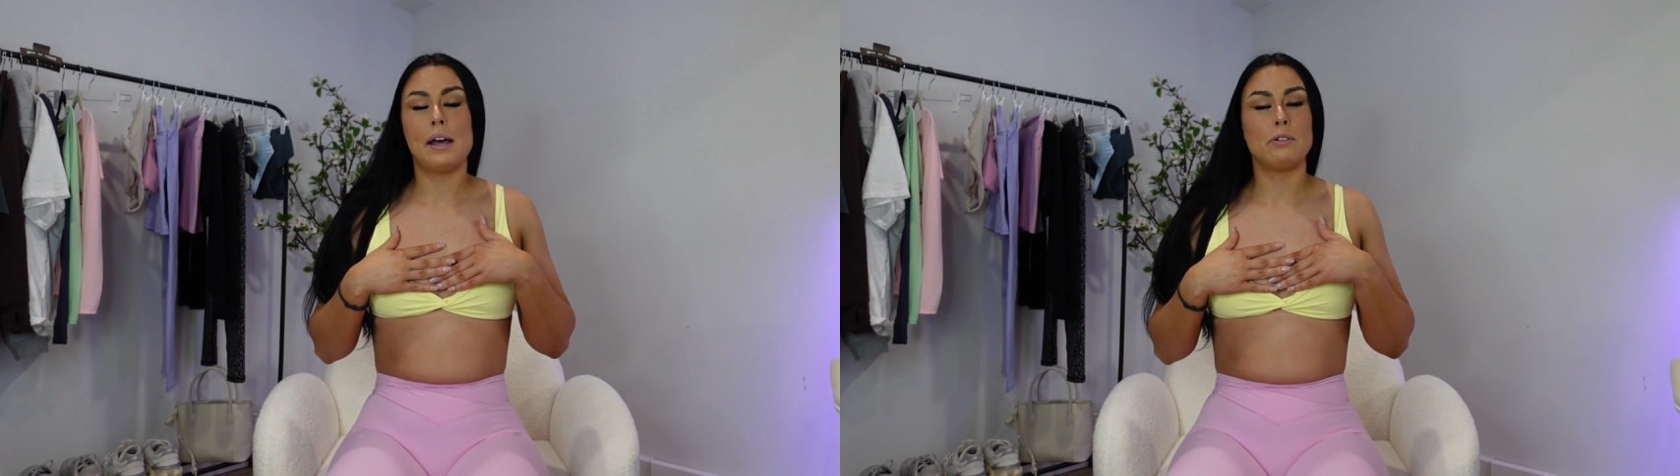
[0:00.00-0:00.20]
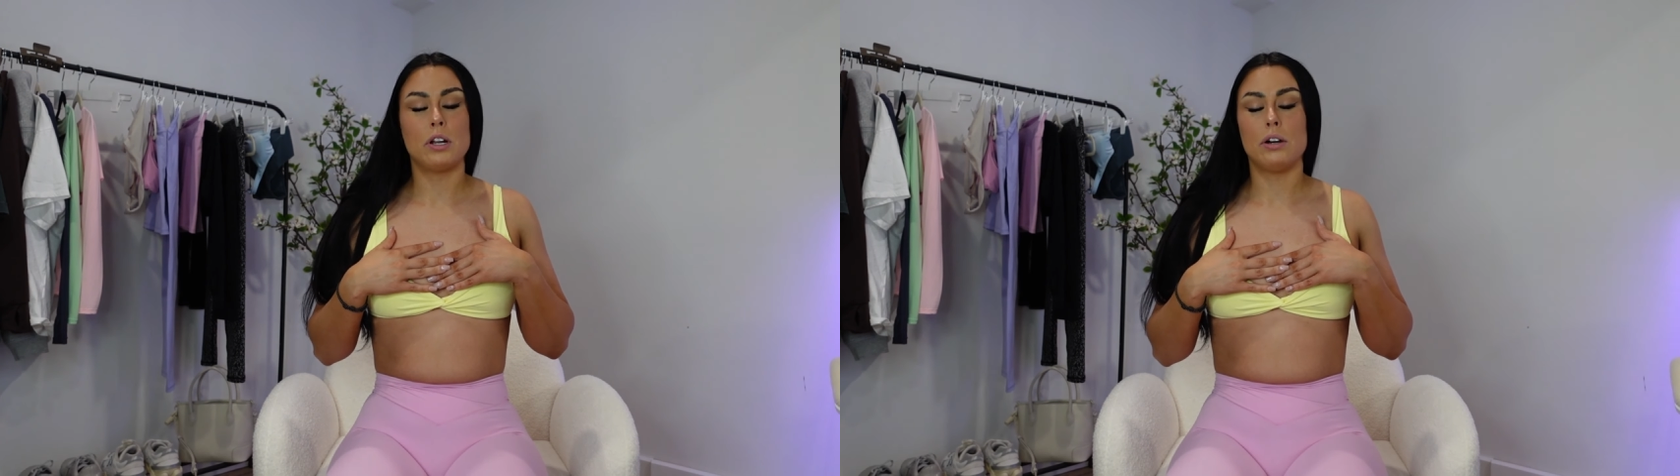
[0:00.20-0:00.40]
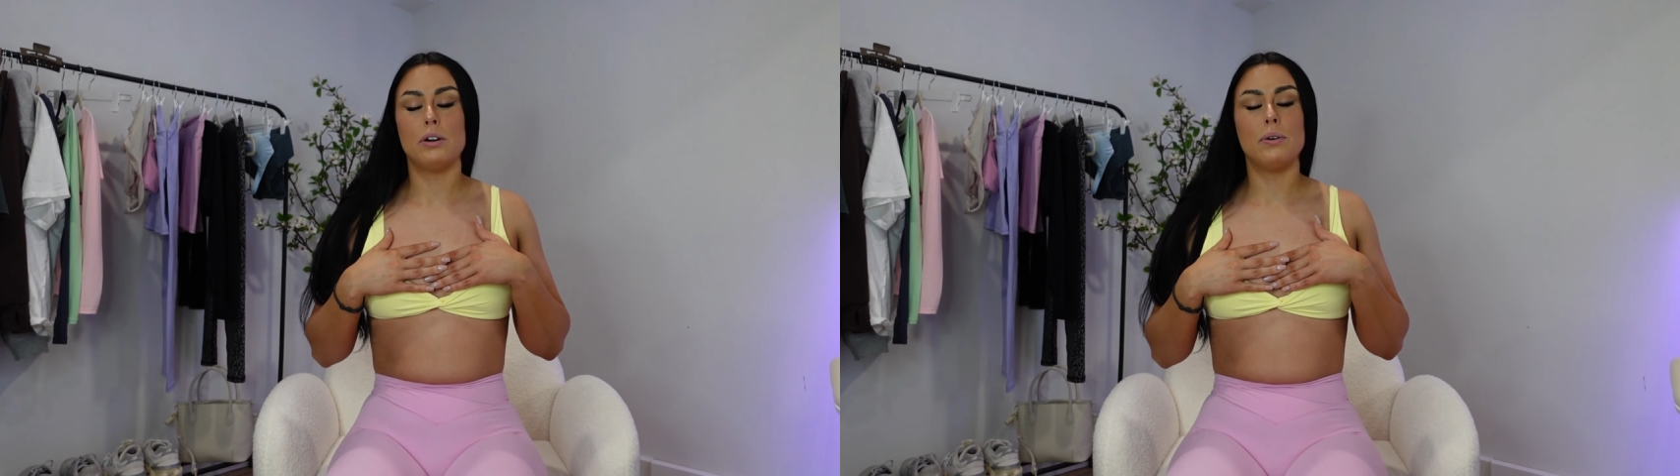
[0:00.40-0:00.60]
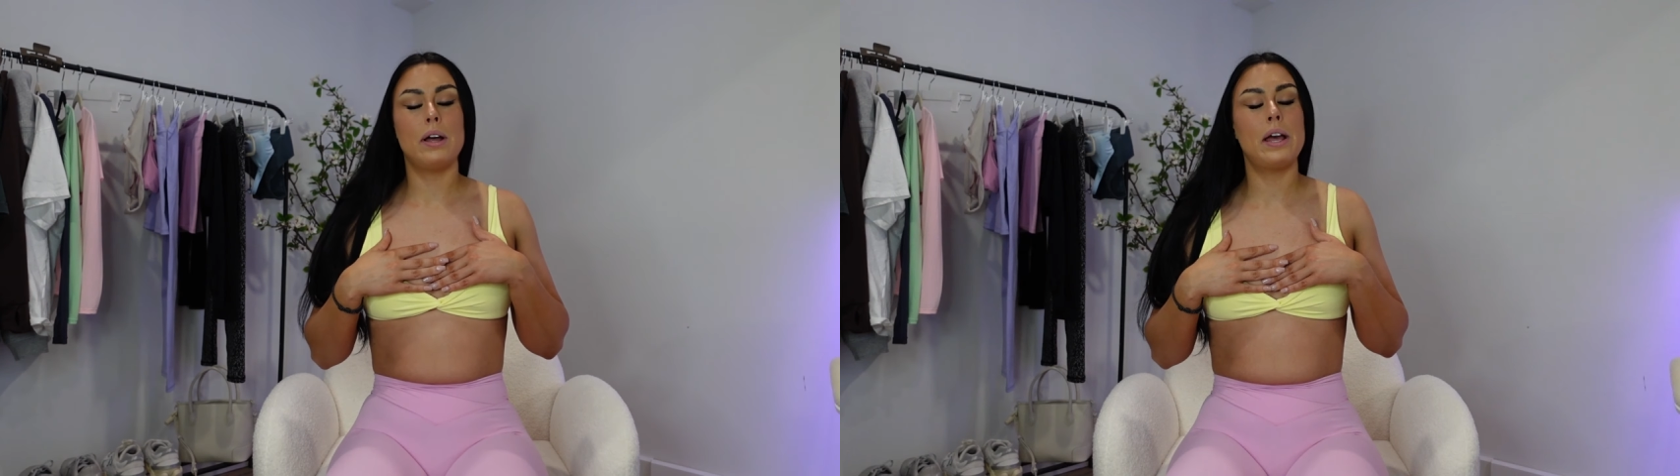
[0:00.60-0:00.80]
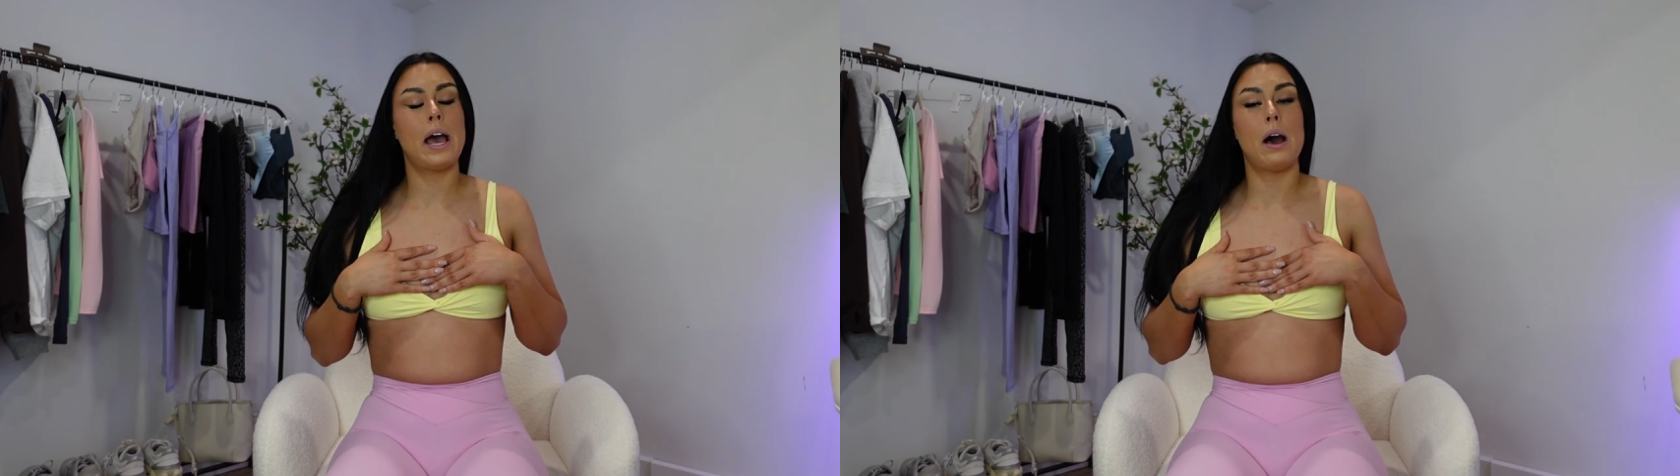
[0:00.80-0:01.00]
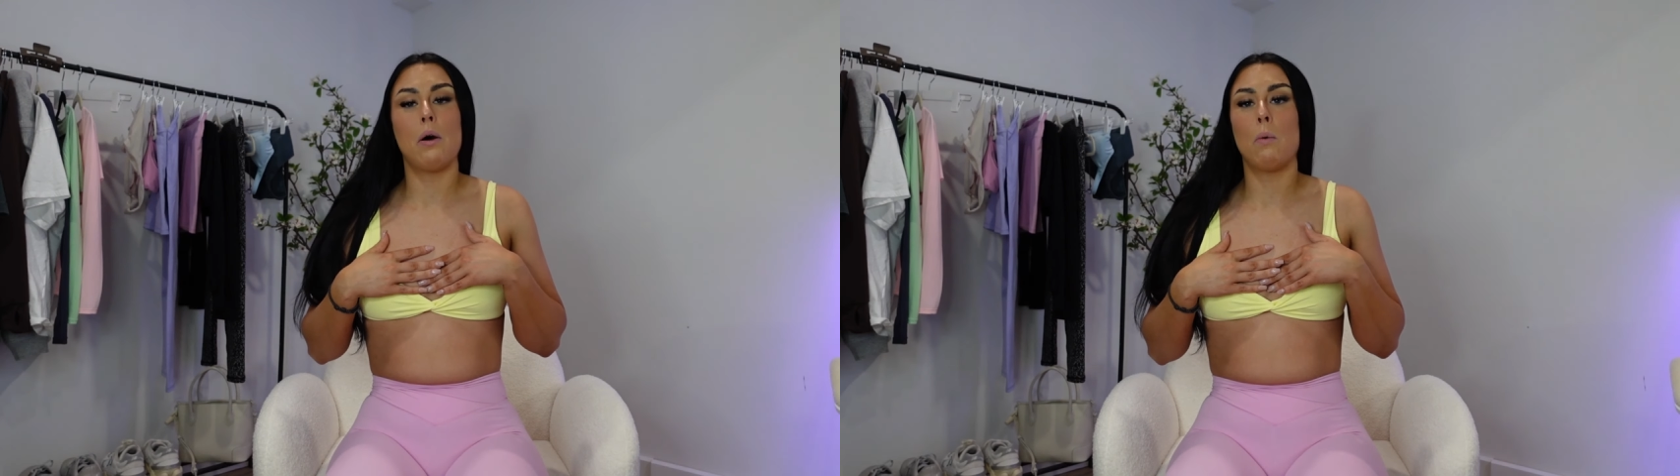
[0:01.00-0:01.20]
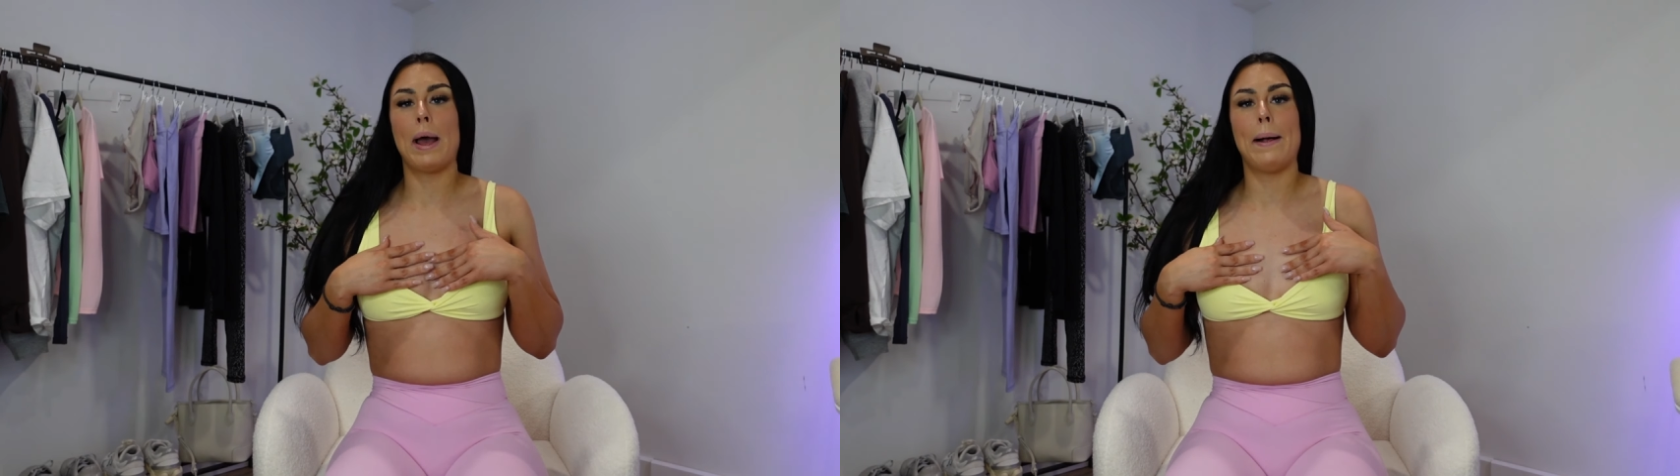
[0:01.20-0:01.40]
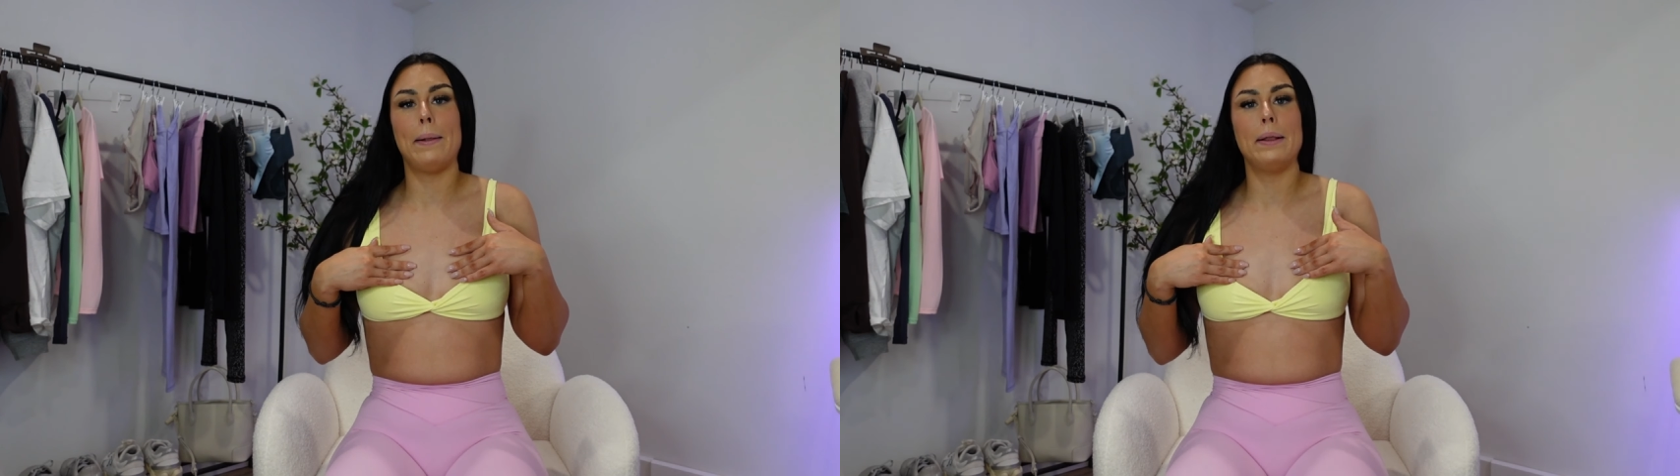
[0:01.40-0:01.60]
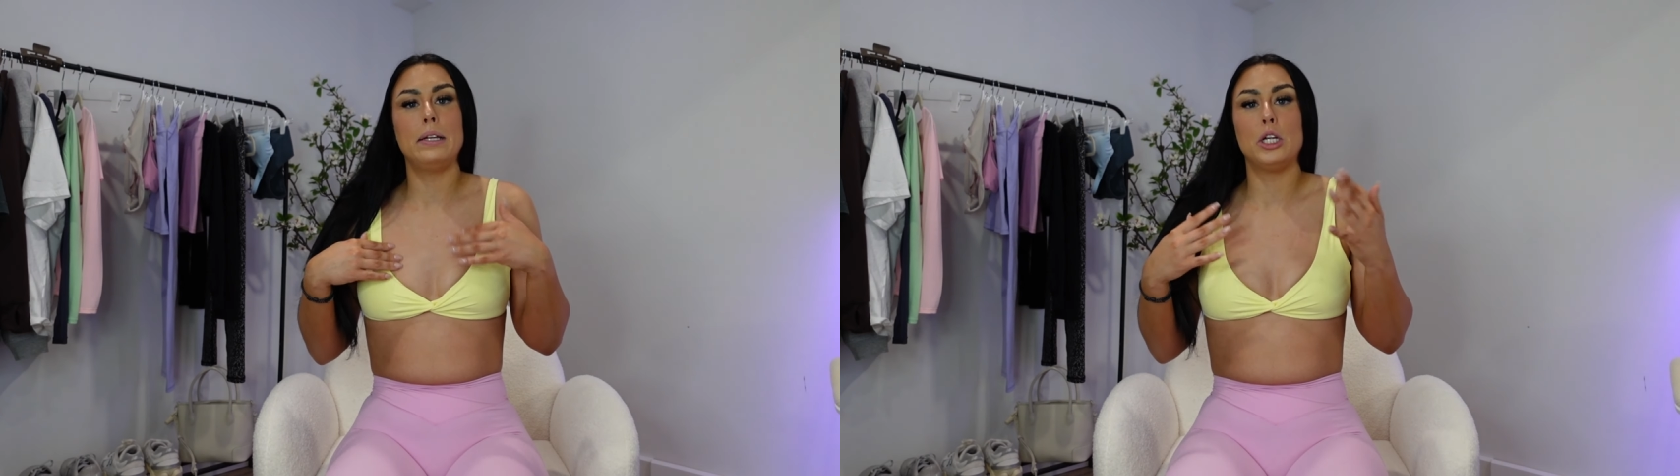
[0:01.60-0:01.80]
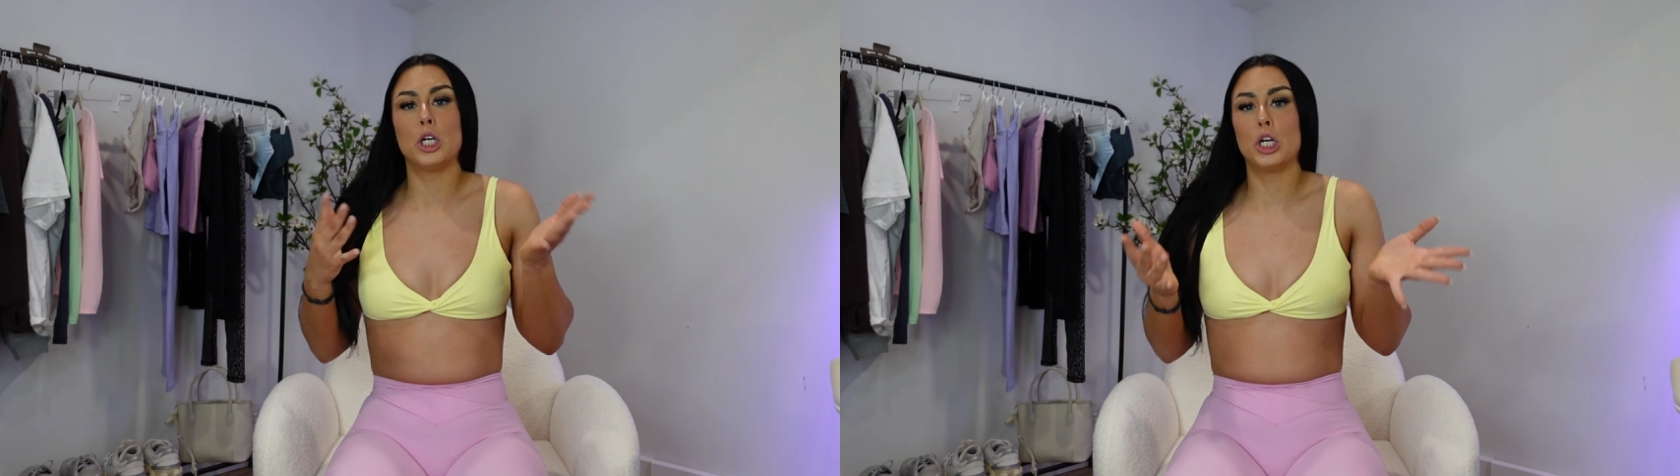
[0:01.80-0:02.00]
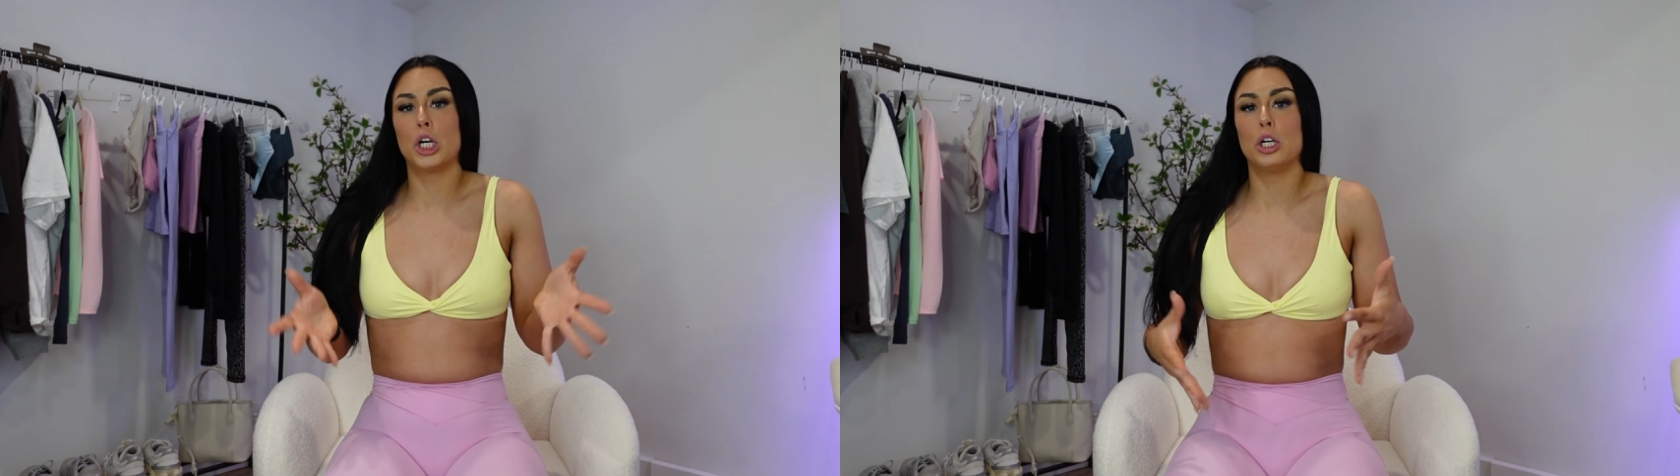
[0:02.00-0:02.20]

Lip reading: I don't know how well your